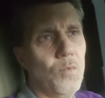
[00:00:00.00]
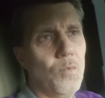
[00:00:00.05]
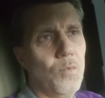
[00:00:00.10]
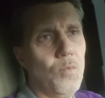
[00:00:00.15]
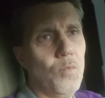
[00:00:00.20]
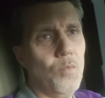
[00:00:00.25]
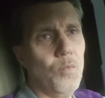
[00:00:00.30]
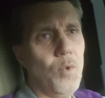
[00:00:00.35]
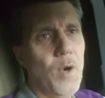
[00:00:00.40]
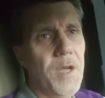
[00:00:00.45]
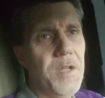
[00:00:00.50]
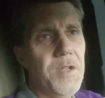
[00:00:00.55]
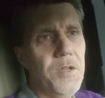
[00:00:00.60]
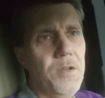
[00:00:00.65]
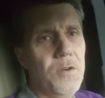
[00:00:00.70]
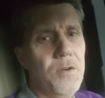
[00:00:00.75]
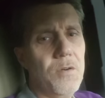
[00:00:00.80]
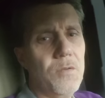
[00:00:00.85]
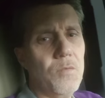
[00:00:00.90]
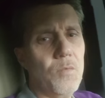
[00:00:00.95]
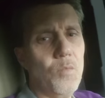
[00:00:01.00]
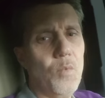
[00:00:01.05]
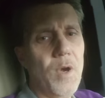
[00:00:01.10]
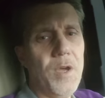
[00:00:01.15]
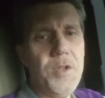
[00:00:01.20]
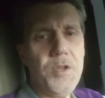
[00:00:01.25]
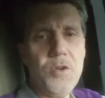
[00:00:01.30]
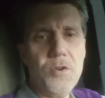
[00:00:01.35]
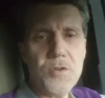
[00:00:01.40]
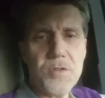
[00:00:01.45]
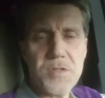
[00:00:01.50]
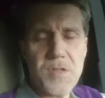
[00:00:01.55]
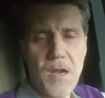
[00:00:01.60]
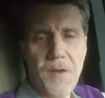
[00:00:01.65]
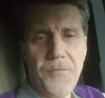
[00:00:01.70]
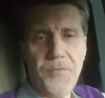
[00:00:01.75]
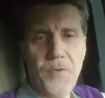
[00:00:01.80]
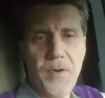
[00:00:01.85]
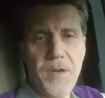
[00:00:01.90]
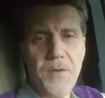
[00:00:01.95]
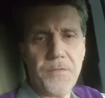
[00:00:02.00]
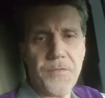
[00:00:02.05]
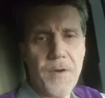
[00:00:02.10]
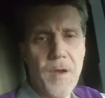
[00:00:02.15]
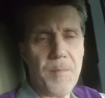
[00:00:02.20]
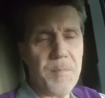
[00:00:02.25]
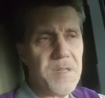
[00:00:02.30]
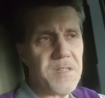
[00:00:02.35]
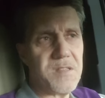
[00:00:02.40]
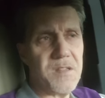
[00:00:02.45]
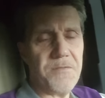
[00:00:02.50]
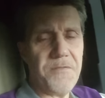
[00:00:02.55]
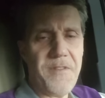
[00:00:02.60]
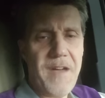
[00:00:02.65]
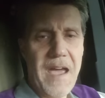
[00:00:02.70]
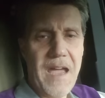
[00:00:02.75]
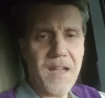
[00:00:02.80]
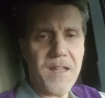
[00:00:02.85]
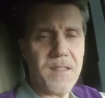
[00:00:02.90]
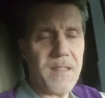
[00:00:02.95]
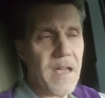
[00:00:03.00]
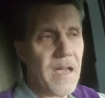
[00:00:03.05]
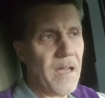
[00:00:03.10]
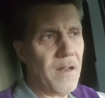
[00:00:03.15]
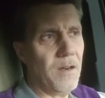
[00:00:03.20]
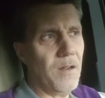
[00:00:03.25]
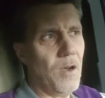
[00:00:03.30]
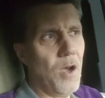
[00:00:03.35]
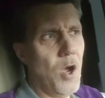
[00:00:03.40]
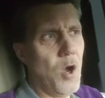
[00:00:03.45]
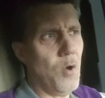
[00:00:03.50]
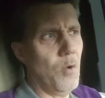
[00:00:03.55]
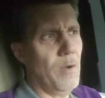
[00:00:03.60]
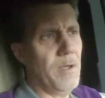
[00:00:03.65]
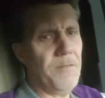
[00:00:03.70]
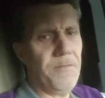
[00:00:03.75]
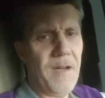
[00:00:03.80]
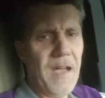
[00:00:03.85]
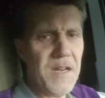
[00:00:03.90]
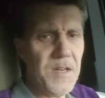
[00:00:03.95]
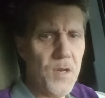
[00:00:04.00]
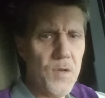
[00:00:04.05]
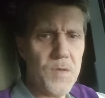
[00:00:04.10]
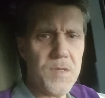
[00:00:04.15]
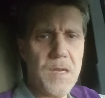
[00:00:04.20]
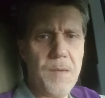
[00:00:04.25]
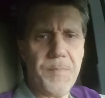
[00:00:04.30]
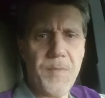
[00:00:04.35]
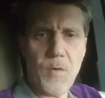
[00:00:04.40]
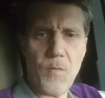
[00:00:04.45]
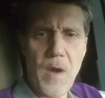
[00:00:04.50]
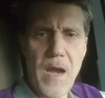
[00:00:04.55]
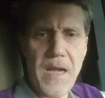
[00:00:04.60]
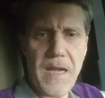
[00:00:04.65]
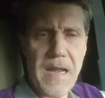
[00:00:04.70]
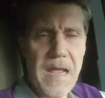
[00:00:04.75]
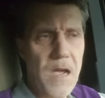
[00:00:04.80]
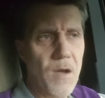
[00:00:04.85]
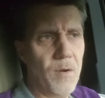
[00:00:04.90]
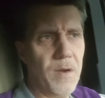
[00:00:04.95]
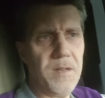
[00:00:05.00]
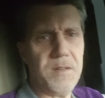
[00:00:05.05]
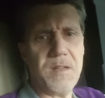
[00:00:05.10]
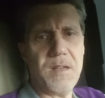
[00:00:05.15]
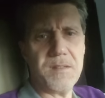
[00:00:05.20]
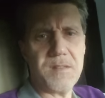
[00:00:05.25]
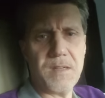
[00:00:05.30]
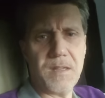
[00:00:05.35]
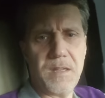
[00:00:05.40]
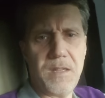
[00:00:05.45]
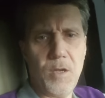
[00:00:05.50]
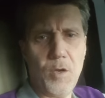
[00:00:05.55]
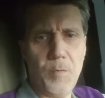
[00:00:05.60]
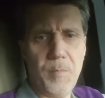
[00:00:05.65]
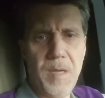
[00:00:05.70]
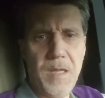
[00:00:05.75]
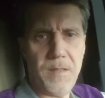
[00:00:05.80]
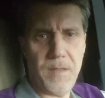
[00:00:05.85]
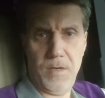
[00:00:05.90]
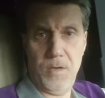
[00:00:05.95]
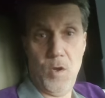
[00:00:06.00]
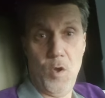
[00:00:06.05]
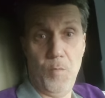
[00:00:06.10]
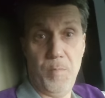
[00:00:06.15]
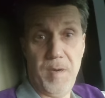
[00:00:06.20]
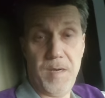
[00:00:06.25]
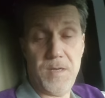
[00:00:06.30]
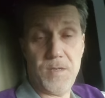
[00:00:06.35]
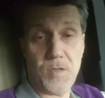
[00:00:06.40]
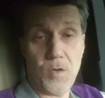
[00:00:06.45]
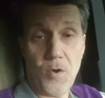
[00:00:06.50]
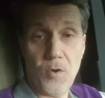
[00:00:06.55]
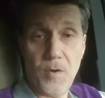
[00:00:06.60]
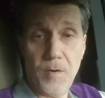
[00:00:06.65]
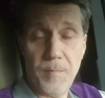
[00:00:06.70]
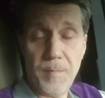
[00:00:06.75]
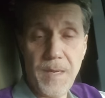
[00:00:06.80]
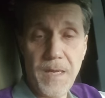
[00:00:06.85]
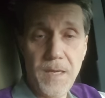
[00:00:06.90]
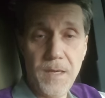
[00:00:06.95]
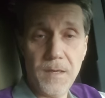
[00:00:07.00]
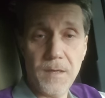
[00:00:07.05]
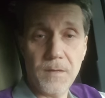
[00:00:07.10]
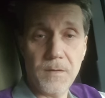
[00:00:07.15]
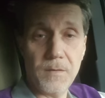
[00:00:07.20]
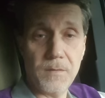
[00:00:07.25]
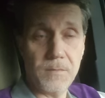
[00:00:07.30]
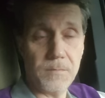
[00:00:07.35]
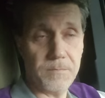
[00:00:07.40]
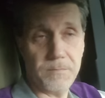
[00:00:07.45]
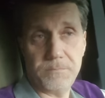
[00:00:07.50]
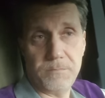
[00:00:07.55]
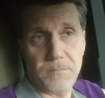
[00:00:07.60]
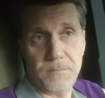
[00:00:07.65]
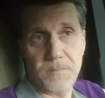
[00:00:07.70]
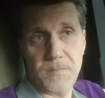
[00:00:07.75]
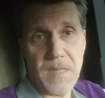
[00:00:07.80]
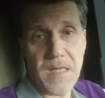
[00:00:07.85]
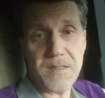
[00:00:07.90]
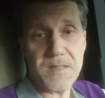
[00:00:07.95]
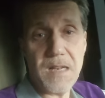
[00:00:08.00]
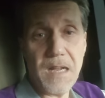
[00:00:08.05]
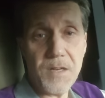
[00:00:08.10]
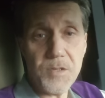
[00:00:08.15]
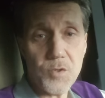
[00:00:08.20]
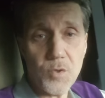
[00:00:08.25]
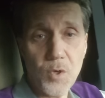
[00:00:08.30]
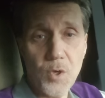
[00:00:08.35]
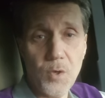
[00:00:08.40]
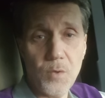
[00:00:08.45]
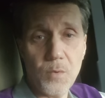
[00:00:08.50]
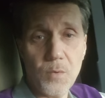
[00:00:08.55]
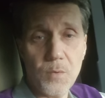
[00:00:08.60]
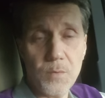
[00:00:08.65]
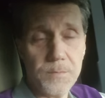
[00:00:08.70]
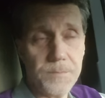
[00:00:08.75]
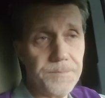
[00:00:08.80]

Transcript: what you're what you're suffering from is the fact that oh if i do something right now and it doesn't kill me then nobody's hurting me that's not true